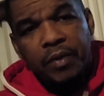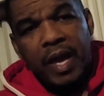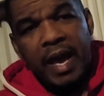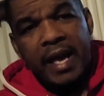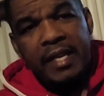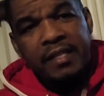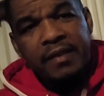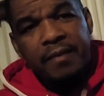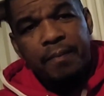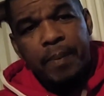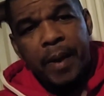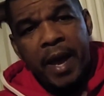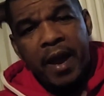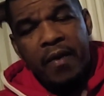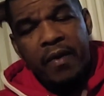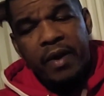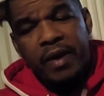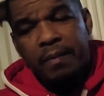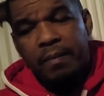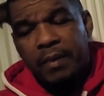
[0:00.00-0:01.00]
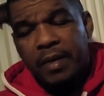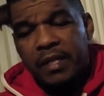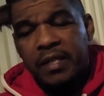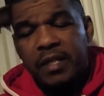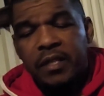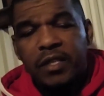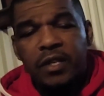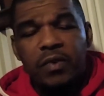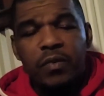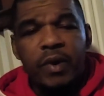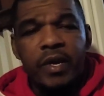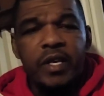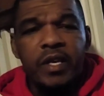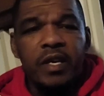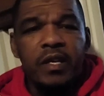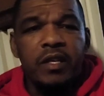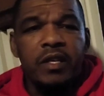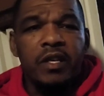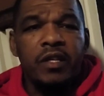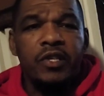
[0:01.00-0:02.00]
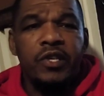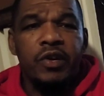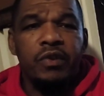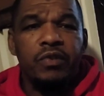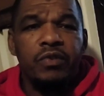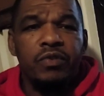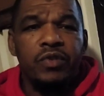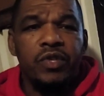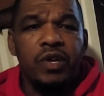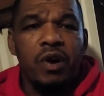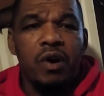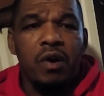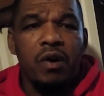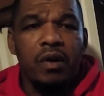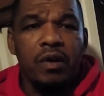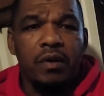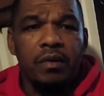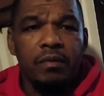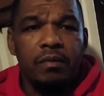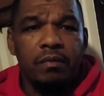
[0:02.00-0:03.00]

As a parent, listen to the way your children talk.